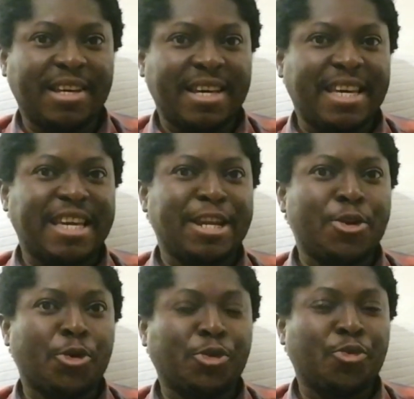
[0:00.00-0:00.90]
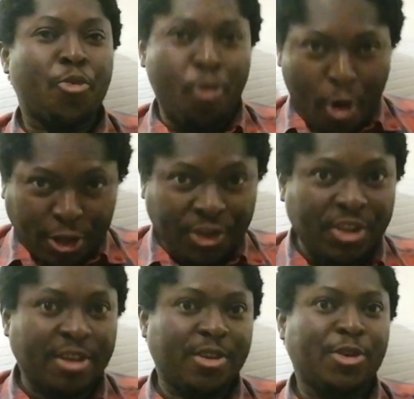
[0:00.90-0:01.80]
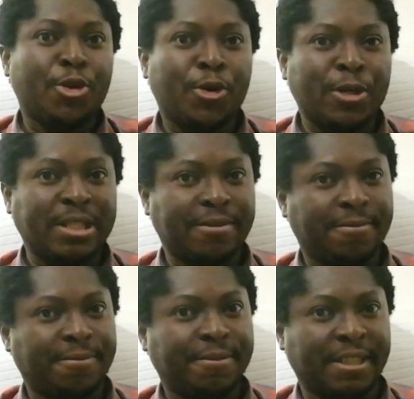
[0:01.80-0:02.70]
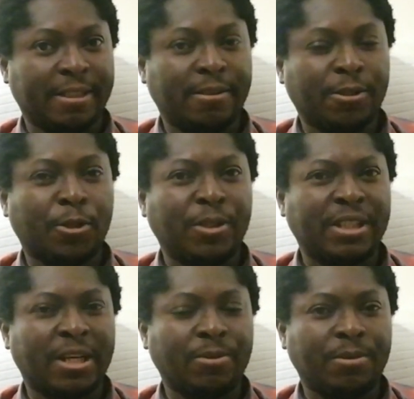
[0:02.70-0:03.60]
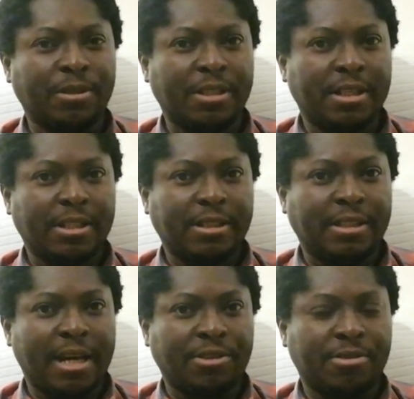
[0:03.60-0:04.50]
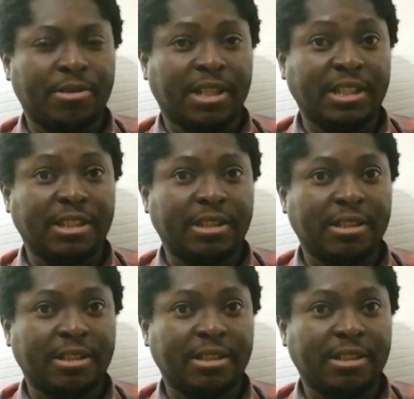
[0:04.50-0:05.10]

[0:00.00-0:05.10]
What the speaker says: He knows what you're going to feel going down that ride.